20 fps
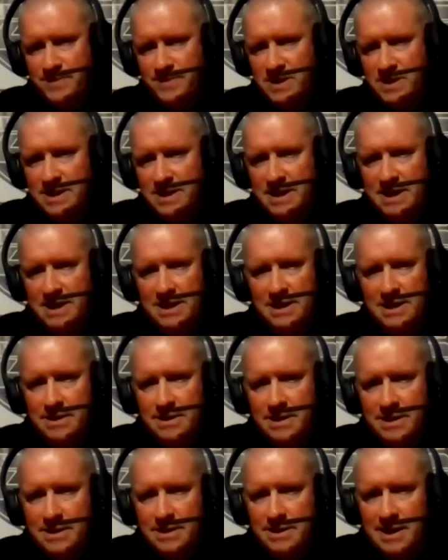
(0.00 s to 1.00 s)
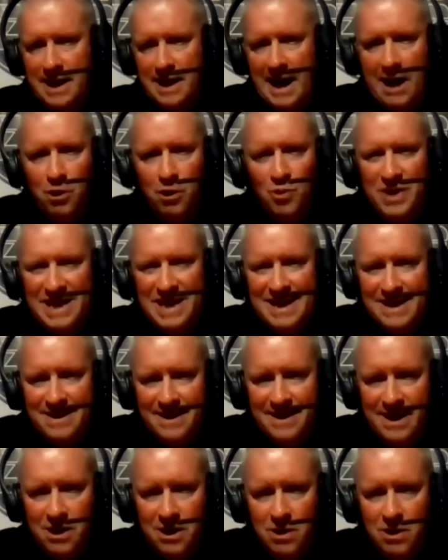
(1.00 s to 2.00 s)
How do we get
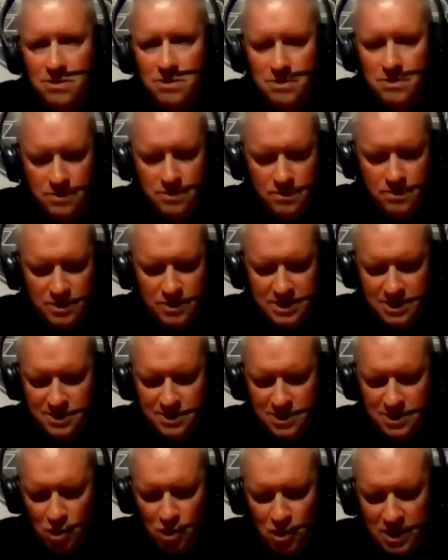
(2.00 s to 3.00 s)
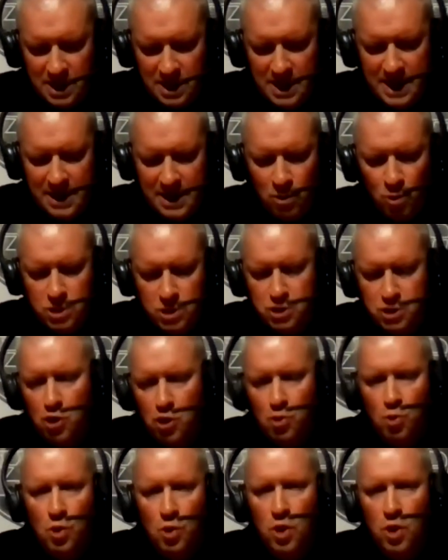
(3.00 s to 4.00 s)
there? What does it look like? What's our
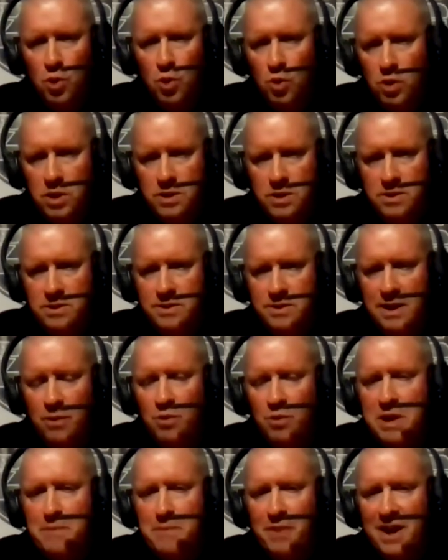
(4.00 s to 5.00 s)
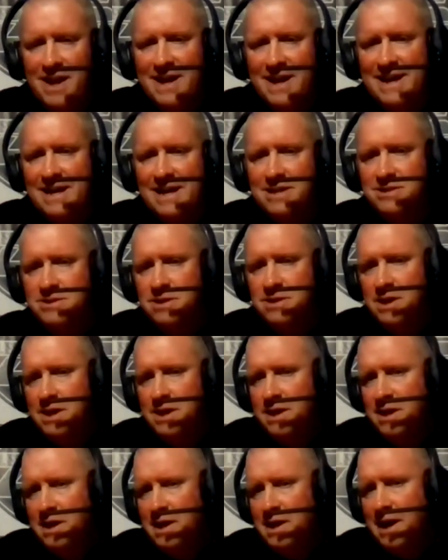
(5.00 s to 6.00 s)
role that we play
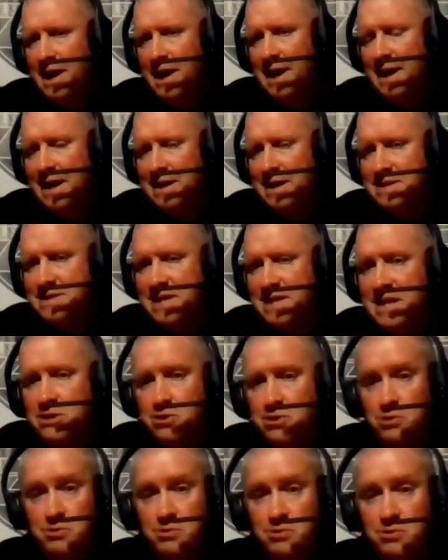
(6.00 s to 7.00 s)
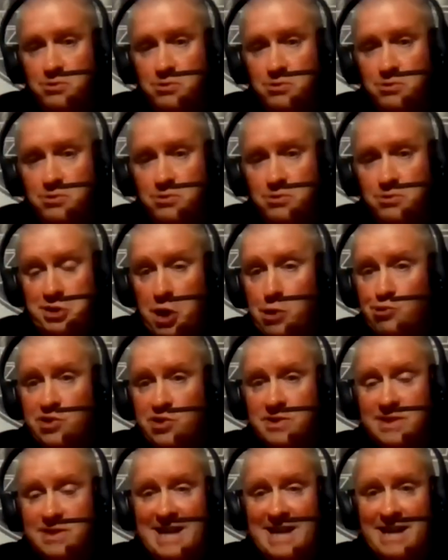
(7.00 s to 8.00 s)
as teachers, as
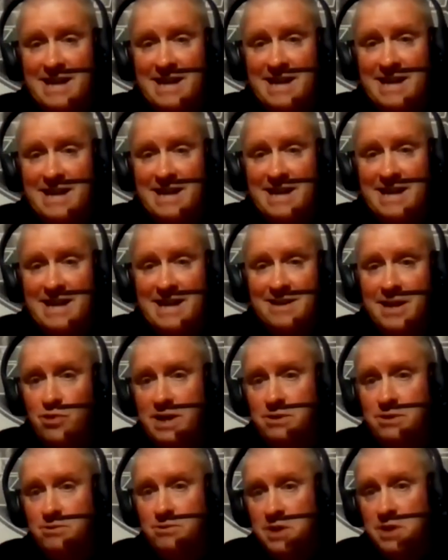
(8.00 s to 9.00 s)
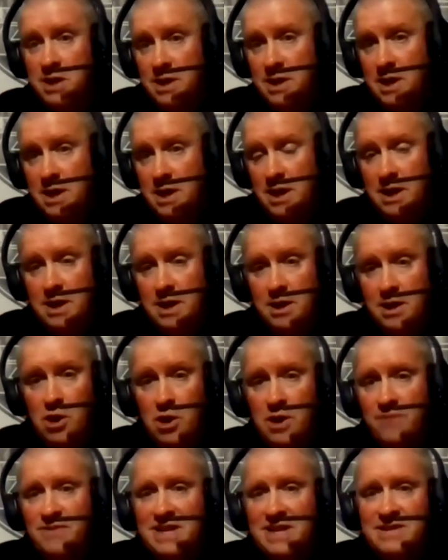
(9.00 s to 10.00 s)
coaches, as athletic directors?
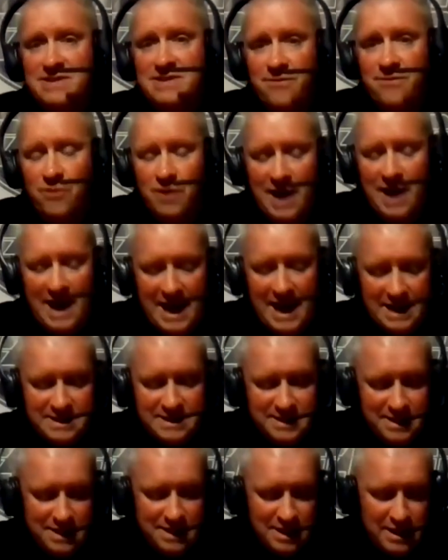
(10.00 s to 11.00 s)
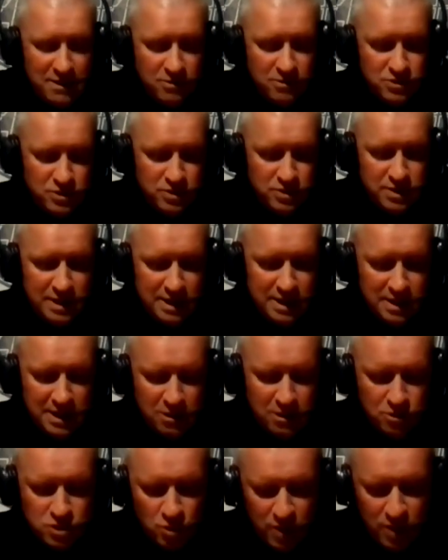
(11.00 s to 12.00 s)
All of these different hats that
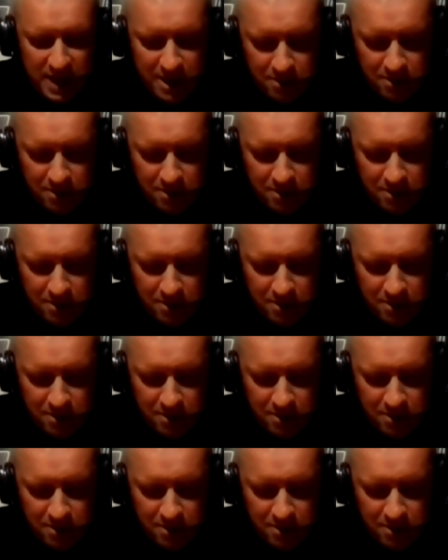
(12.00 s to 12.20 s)
leaders wear.